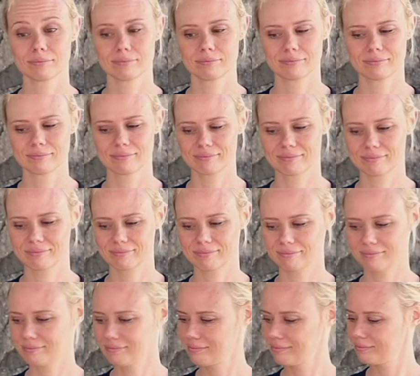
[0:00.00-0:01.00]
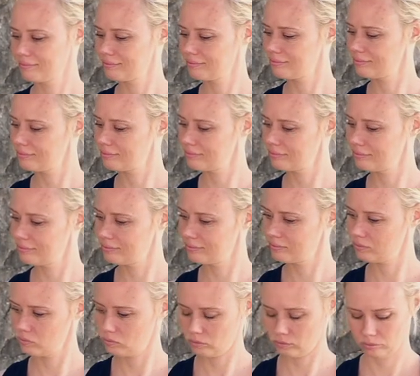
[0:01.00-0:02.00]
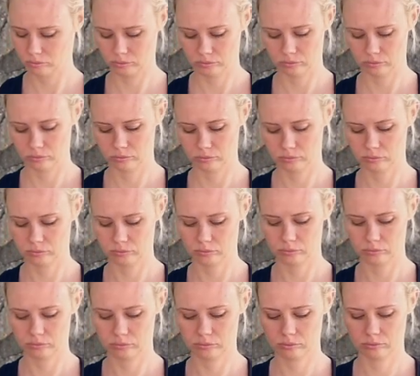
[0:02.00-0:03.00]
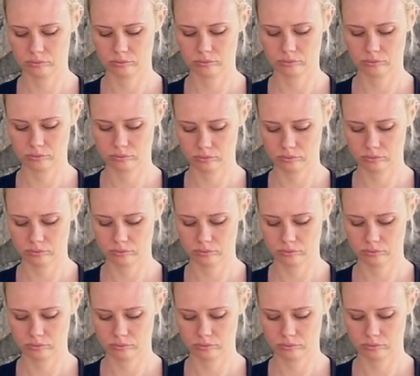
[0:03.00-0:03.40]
(not speaking)